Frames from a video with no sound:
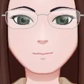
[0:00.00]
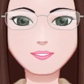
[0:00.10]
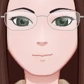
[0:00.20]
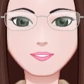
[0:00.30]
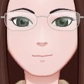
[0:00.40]

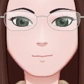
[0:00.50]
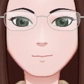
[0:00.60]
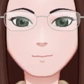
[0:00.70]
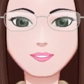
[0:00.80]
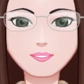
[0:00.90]
so
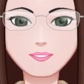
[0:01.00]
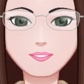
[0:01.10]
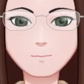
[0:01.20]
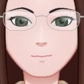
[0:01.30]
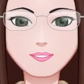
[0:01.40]
if I
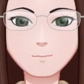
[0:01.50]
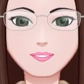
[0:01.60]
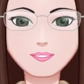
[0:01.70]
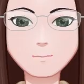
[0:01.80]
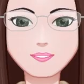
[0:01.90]
got, like
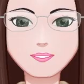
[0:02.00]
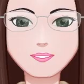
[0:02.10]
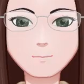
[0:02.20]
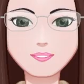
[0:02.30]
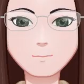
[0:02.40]
I
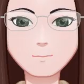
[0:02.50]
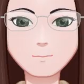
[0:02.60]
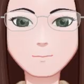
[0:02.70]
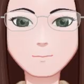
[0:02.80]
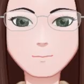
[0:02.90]

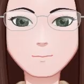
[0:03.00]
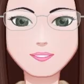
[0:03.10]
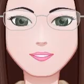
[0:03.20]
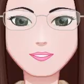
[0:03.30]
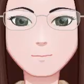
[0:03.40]

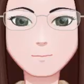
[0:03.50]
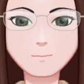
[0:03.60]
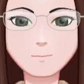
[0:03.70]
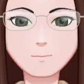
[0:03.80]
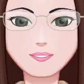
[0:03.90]
know
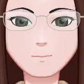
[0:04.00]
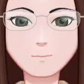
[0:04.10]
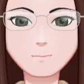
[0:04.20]
it's